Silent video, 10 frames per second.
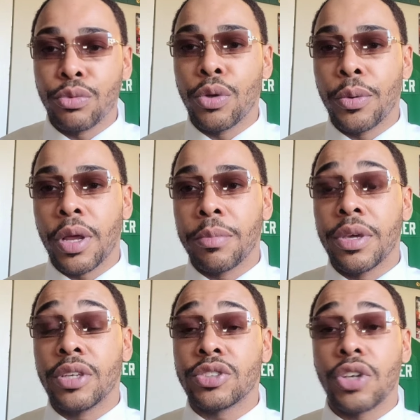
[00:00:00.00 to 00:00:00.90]
You know what I
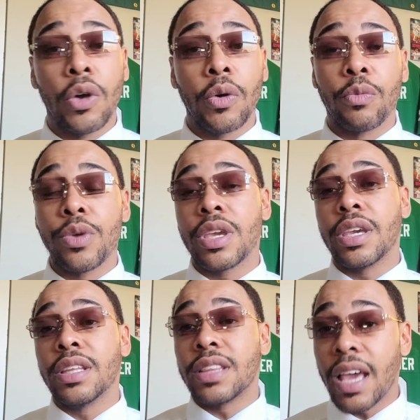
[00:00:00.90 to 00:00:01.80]
mean? So if we can
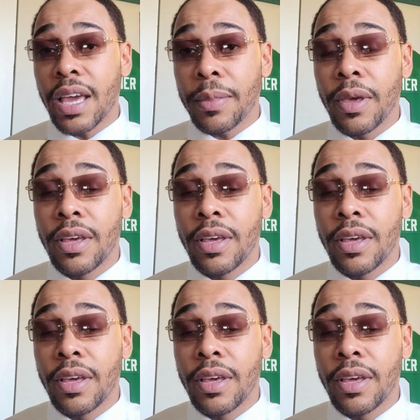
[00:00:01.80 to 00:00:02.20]
get that.